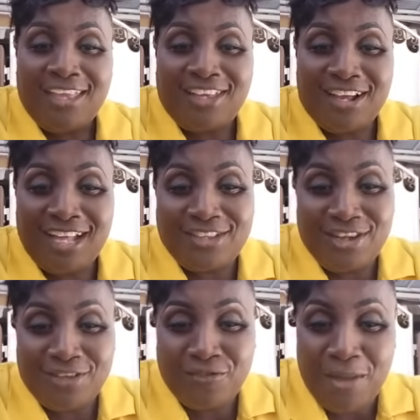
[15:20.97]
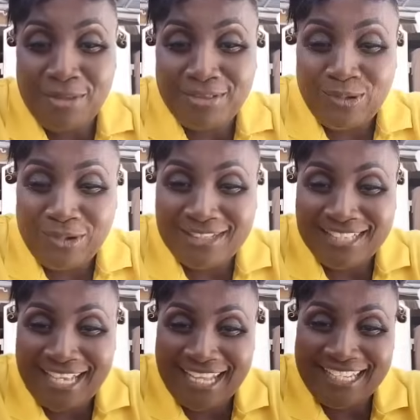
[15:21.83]
You got yours from Miss
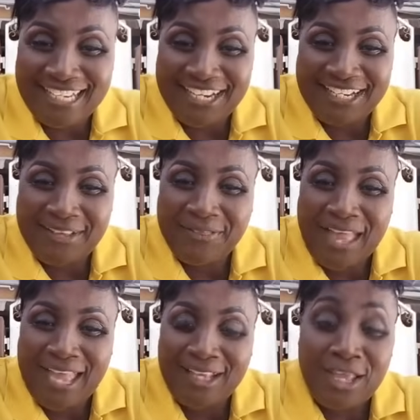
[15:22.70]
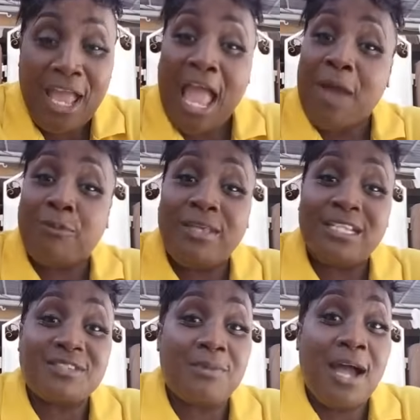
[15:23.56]
Lothian here, they thank
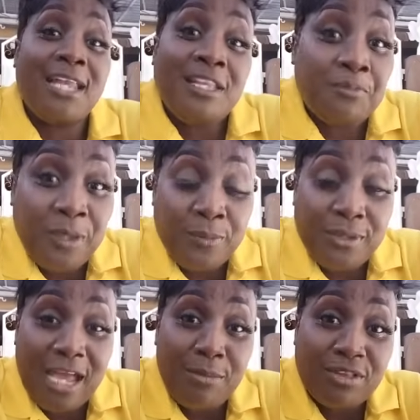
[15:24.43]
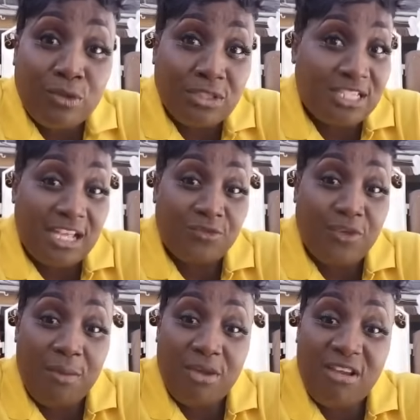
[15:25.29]
this morning people that Miss Lothian
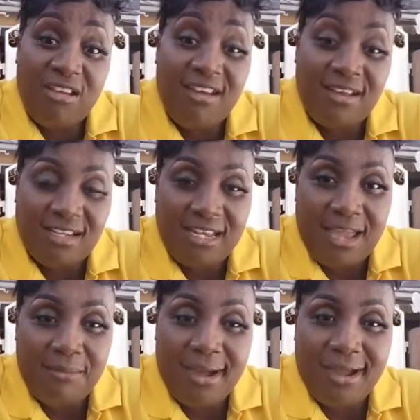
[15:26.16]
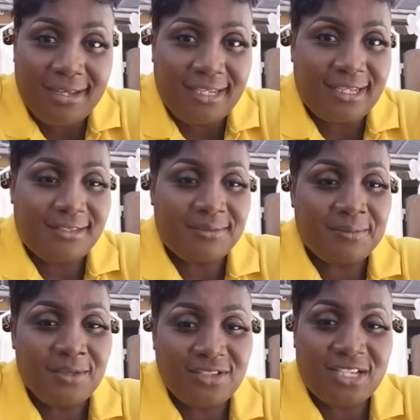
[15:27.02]
from early in the morning.
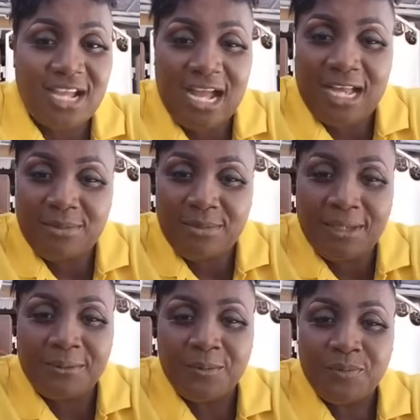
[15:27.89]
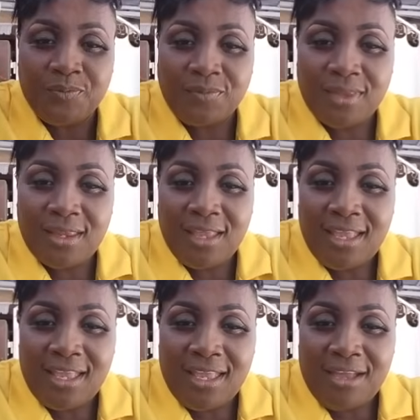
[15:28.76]
She called me.
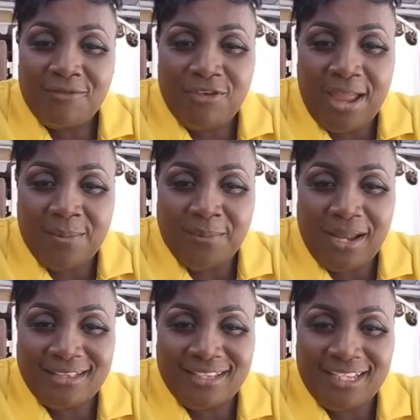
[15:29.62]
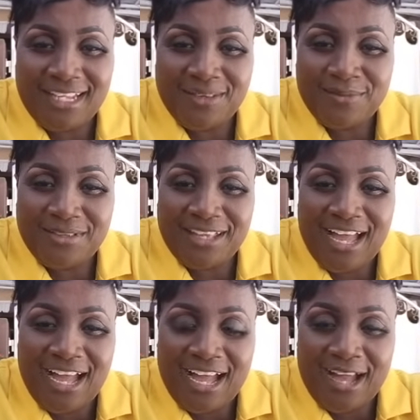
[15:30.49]
So I planted in a,
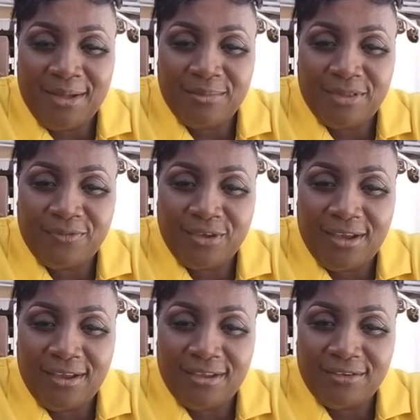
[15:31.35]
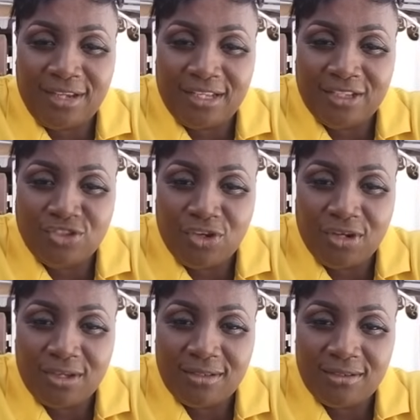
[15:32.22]
if you are really
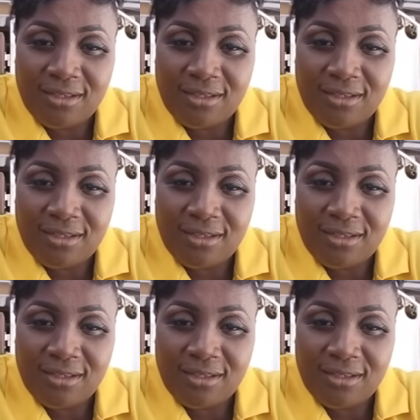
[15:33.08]
drunk,